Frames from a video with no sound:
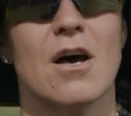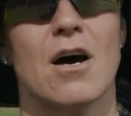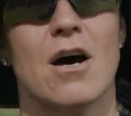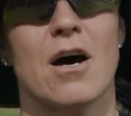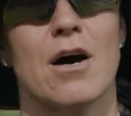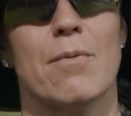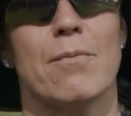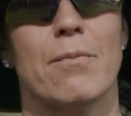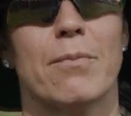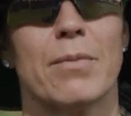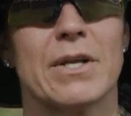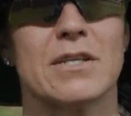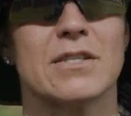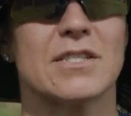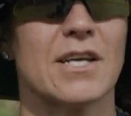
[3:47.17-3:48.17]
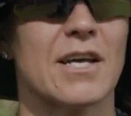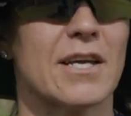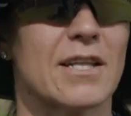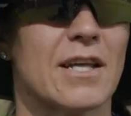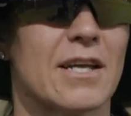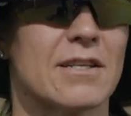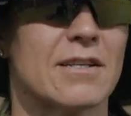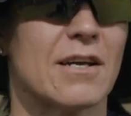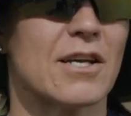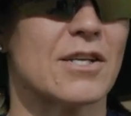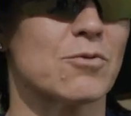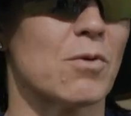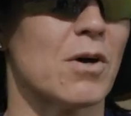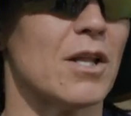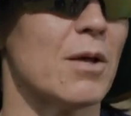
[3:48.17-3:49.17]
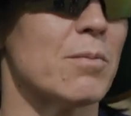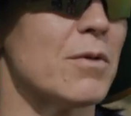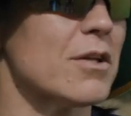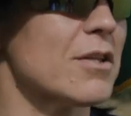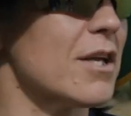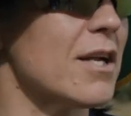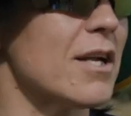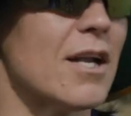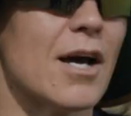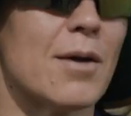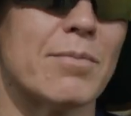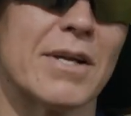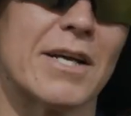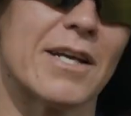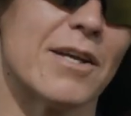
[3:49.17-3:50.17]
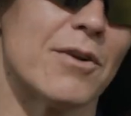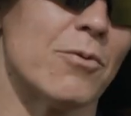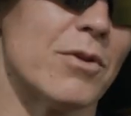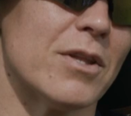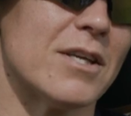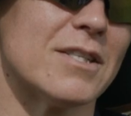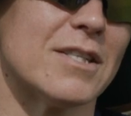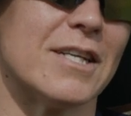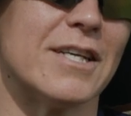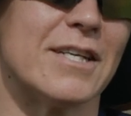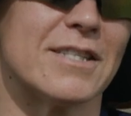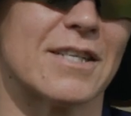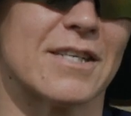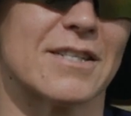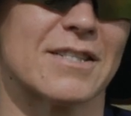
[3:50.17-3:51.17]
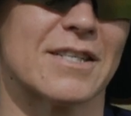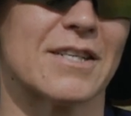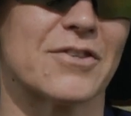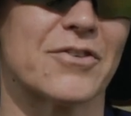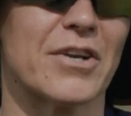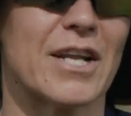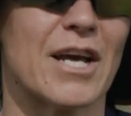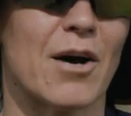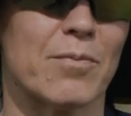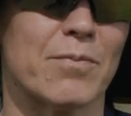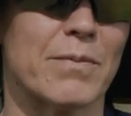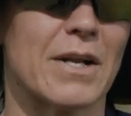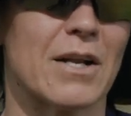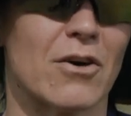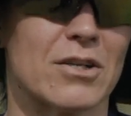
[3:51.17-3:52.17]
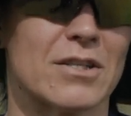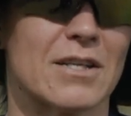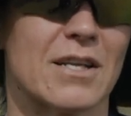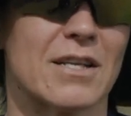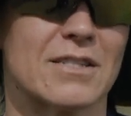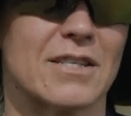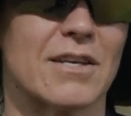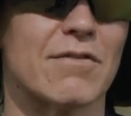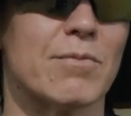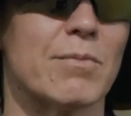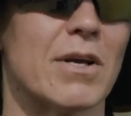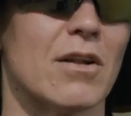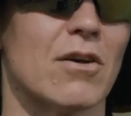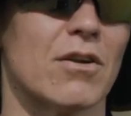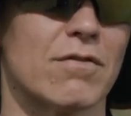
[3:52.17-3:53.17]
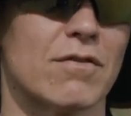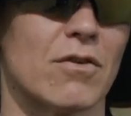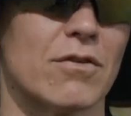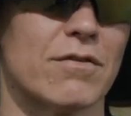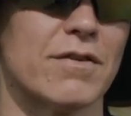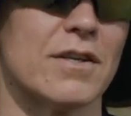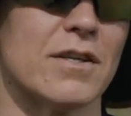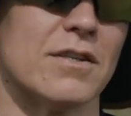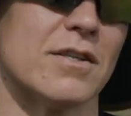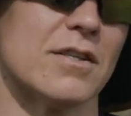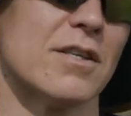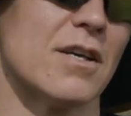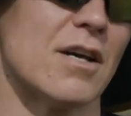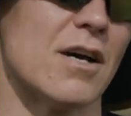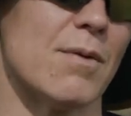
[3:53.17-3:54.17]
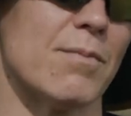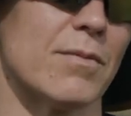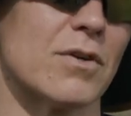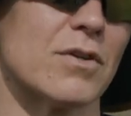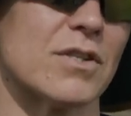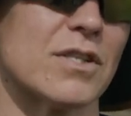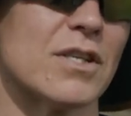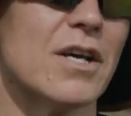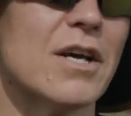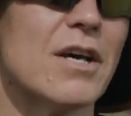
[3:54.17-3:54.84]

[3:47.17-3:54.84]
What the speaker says: But in saying that as well, I'm not going to lie, playing in all these leagues has really helped me a lot, and it's given me a lot of confidence, because